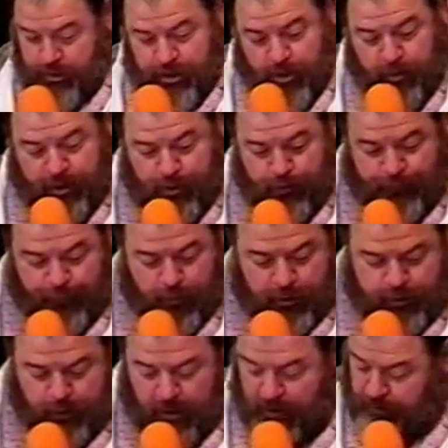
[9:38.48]
Did we do
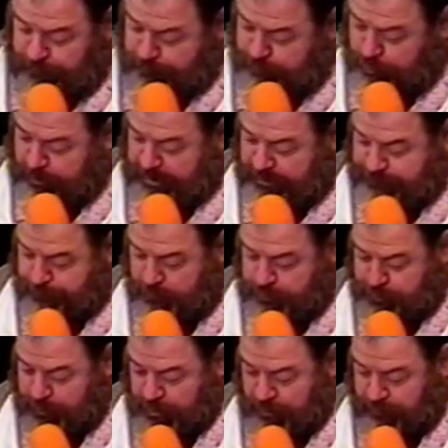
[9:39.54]
4.12? Lucas
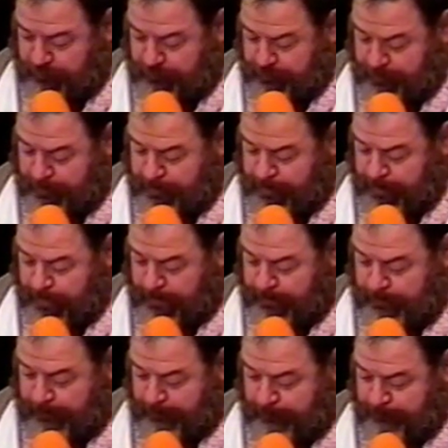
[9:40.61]
4.12?
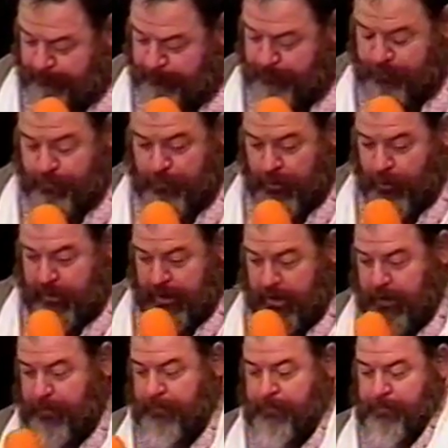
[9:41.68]

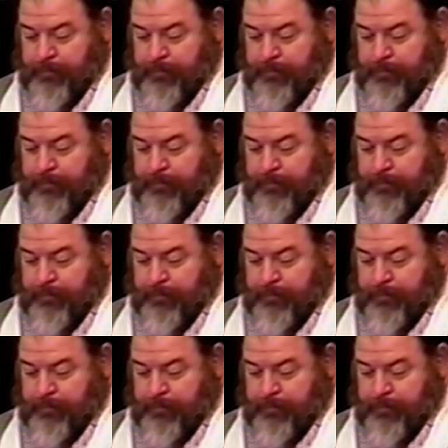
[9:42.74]
Okay.